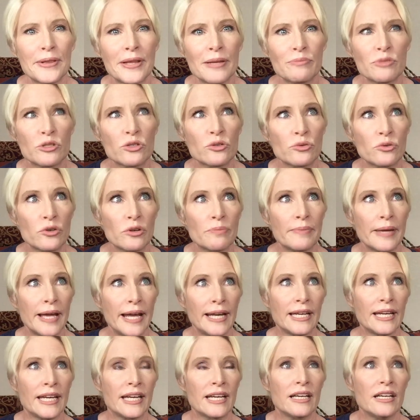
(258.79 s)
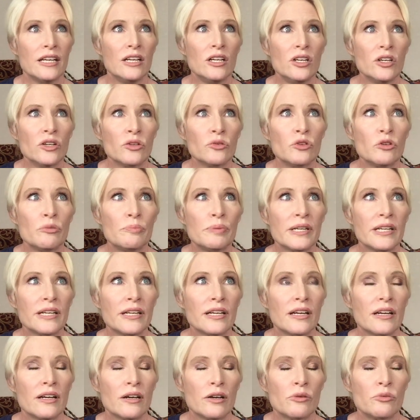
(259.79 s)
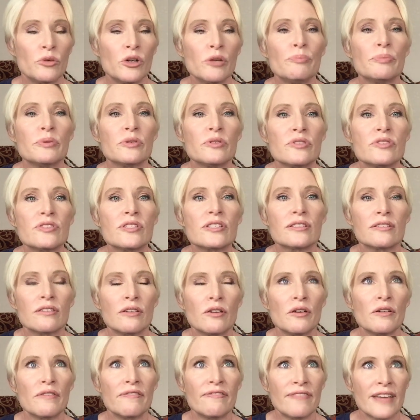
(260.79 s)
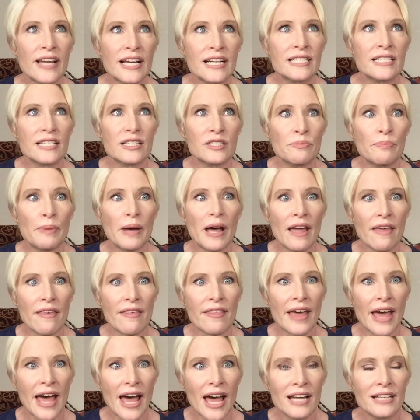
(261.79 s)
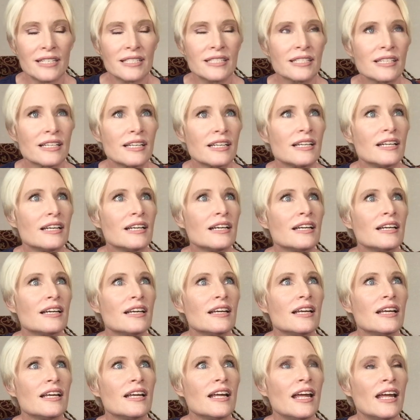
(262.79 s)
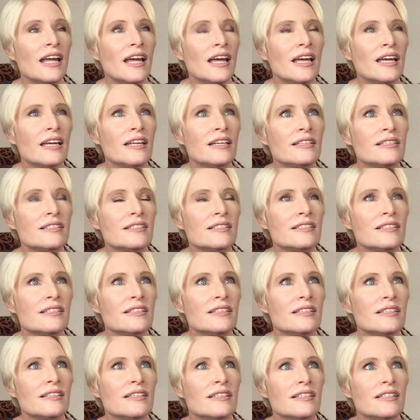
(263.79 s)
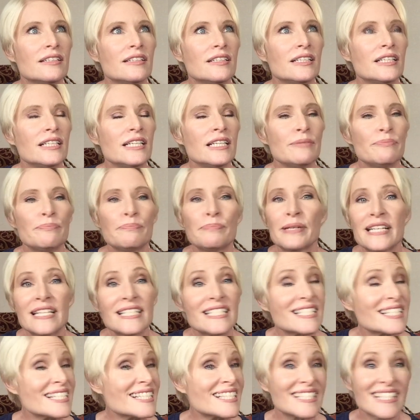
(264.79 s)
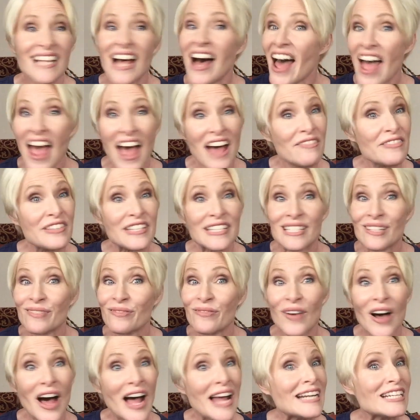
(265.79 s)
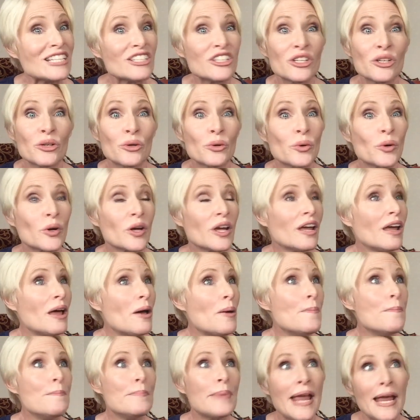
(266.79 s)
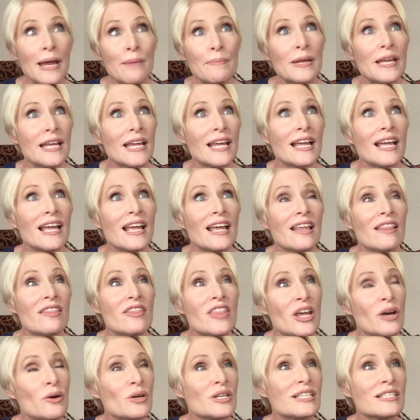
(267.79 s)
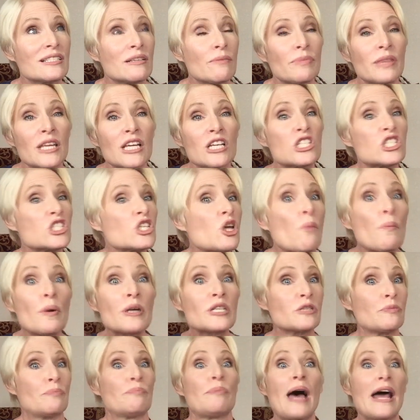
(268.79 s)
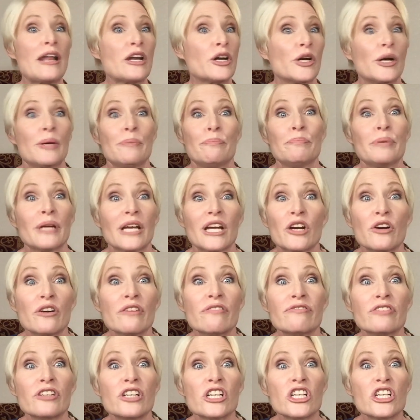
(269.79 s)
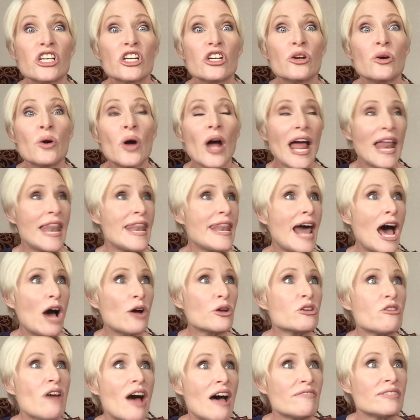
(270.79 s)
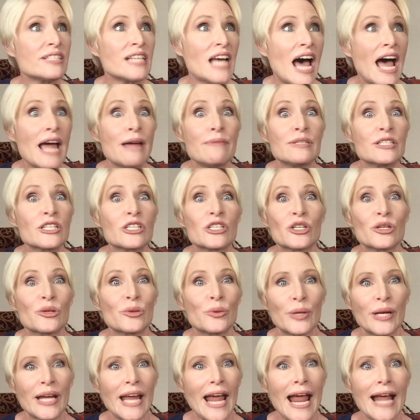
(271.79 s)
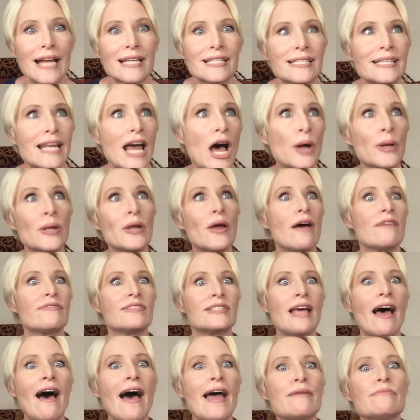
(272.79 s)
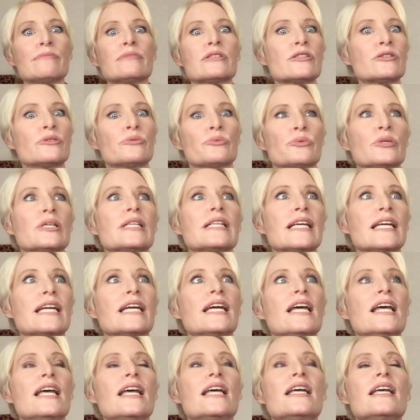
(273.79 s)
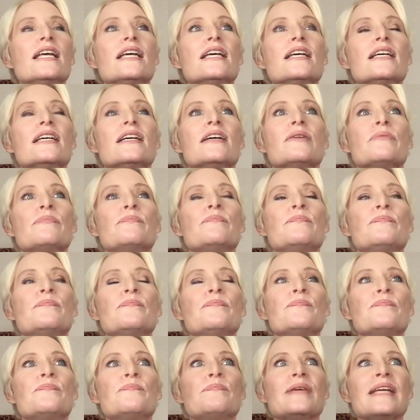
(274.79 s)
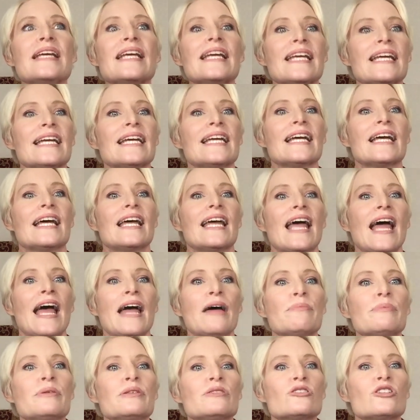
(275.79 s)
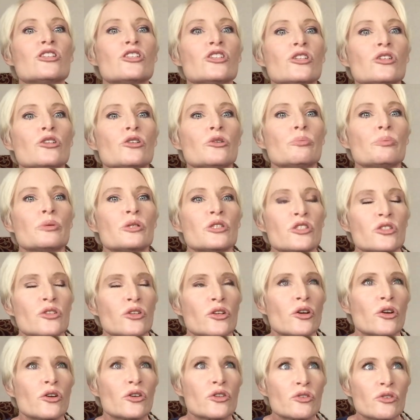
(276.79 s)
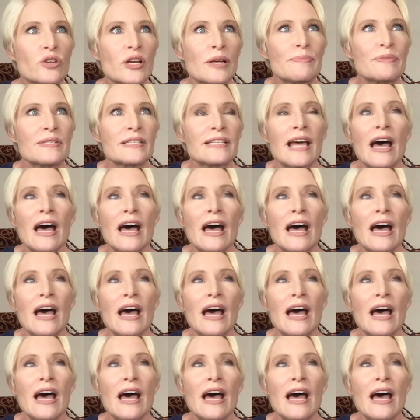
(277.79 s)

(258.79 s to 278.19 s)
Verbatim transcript: I'm sure many will be rippled or affected by that. And it, but it does not have to define you. Maybe there is something so much better and bigger for you, and now you have time to create. Now you have time to really be able to pursue your dreams.